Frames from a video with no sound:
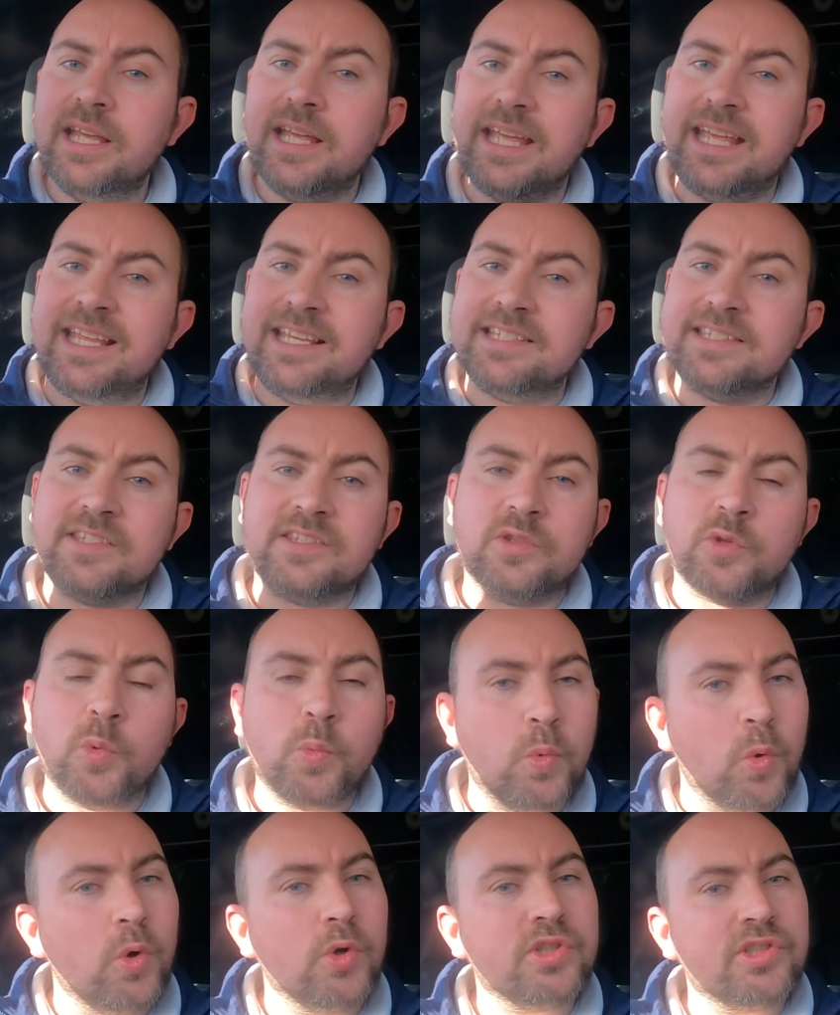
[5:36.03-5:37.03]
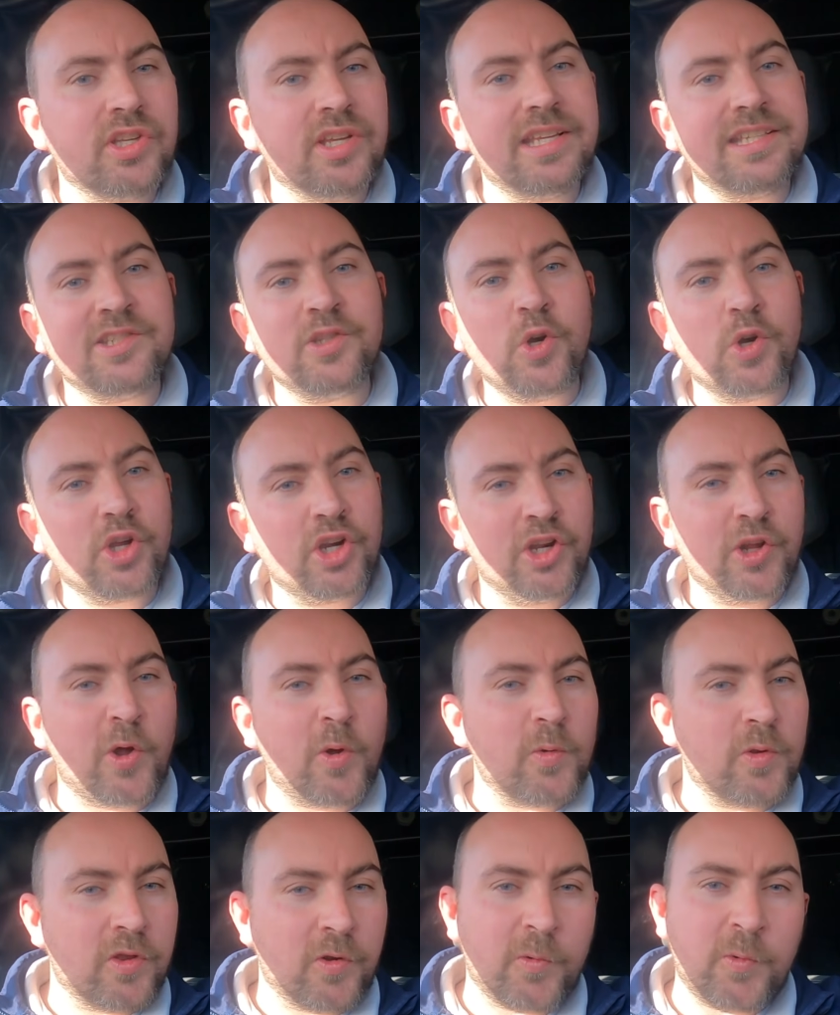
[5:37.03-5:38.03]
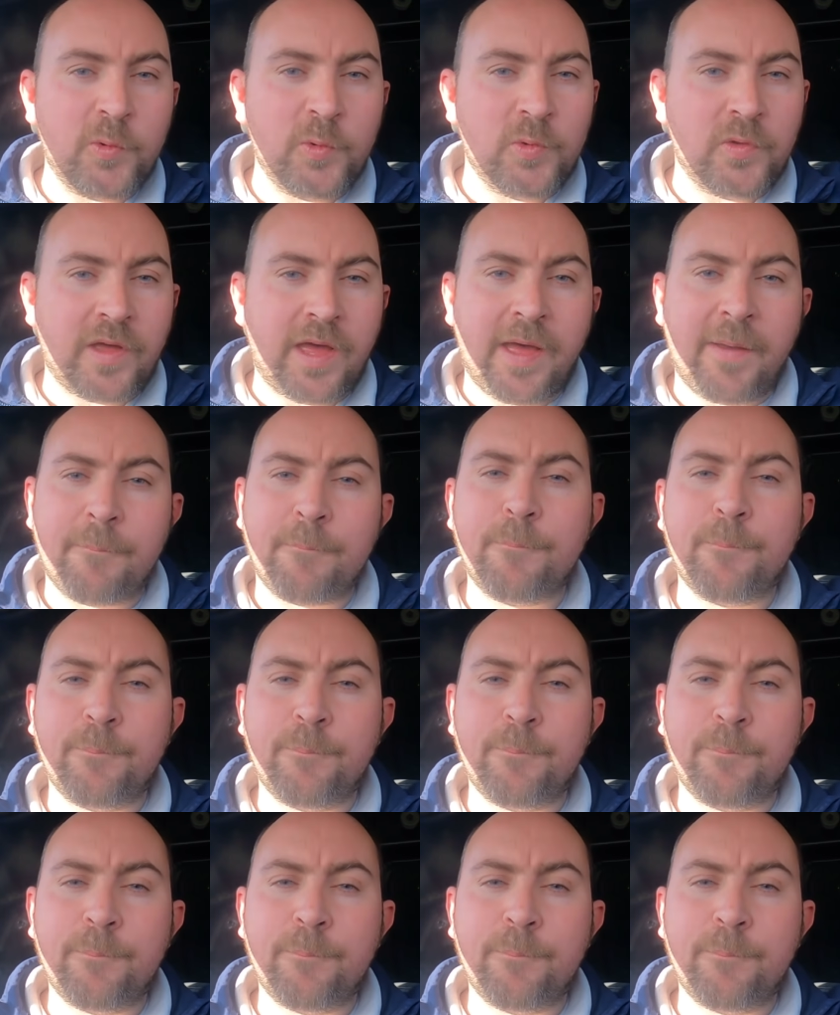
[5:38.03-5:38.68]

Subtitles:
is the water is not going to go through that.